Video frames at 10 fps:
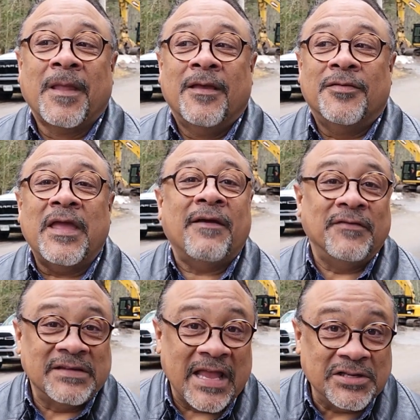they have
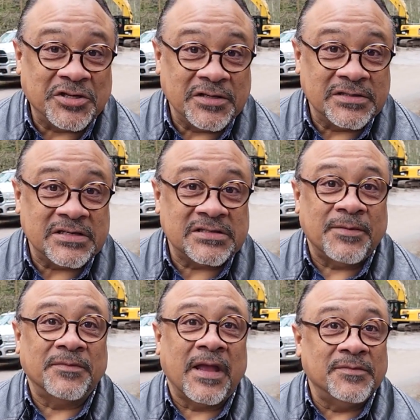intentions
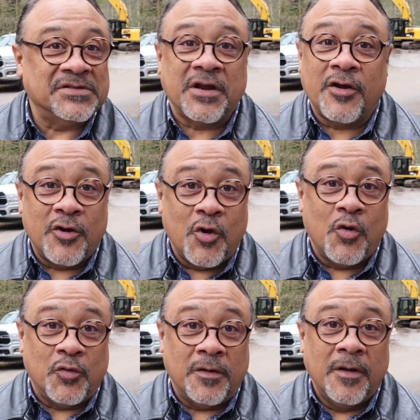sometimes that aren't
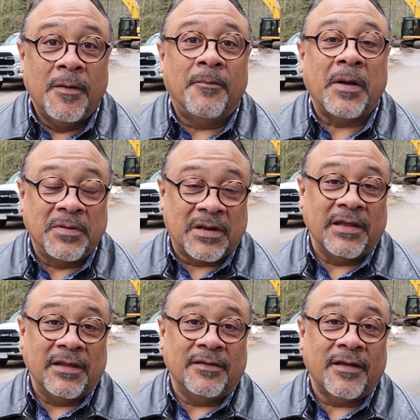known
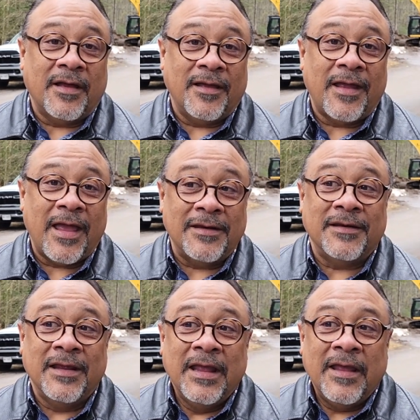publicly,
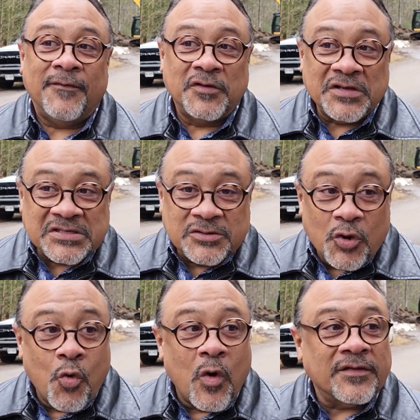and if you just
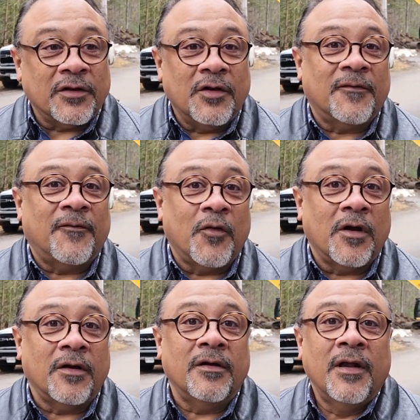know what to look
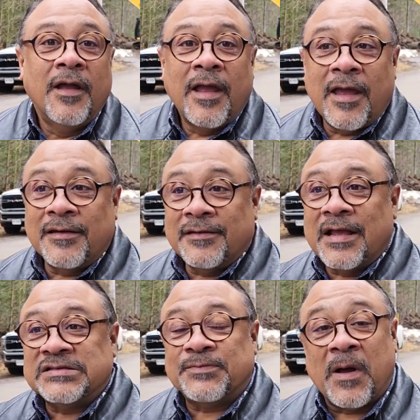for
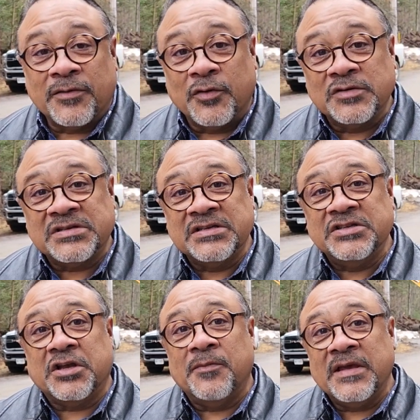and spot those
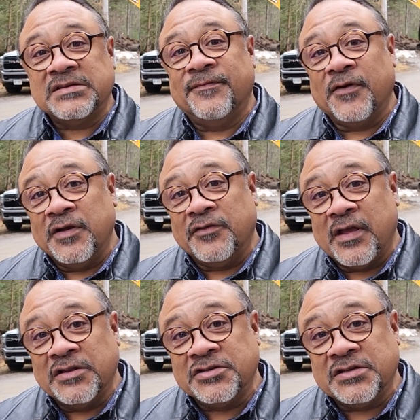things, you can make some very
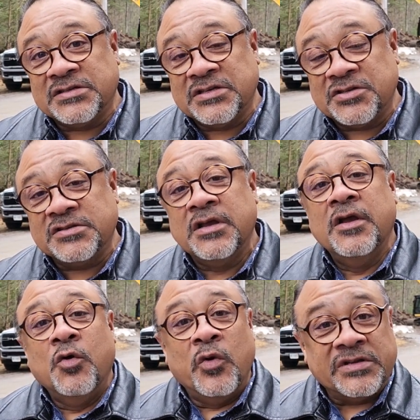intelligent decisions,
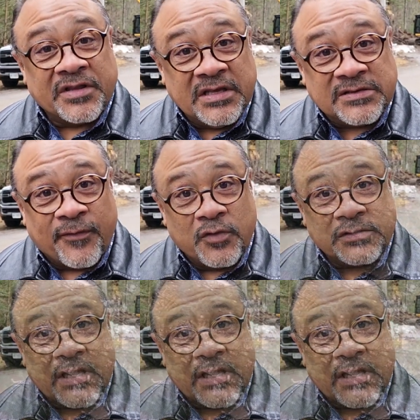which these folks